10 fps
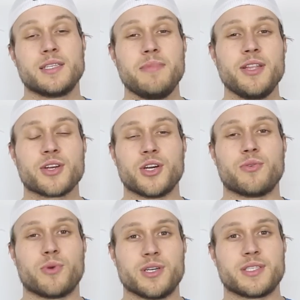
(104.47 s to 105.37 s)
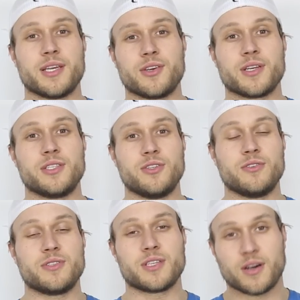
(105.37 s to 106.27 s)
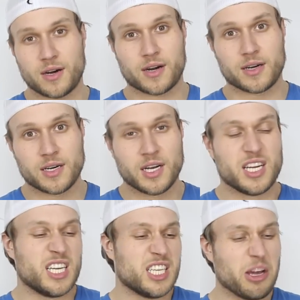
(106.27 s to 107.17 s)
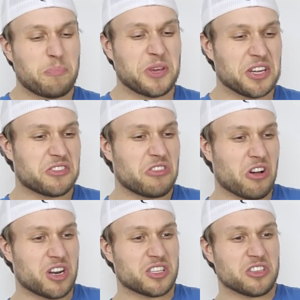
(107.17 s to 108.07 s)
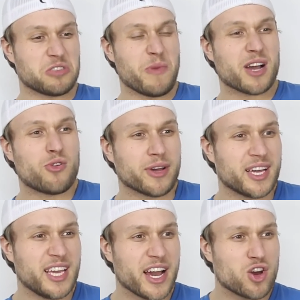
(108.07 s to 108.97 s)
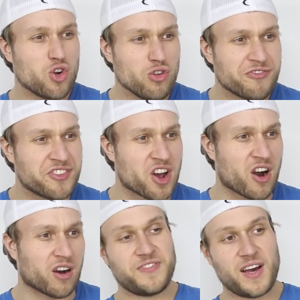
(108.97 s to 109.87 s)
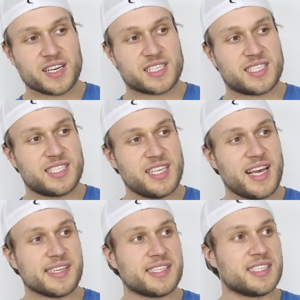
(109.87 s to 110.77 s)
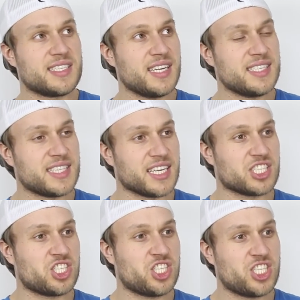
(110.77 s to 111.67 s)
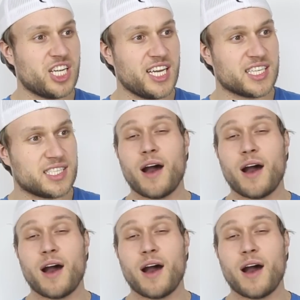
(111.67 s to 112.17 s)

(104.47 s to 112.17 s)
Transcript: Some other good words that you can use are Ja pierdolę, to smakuje jak gówno! Fuck sakes, this tastes like shit!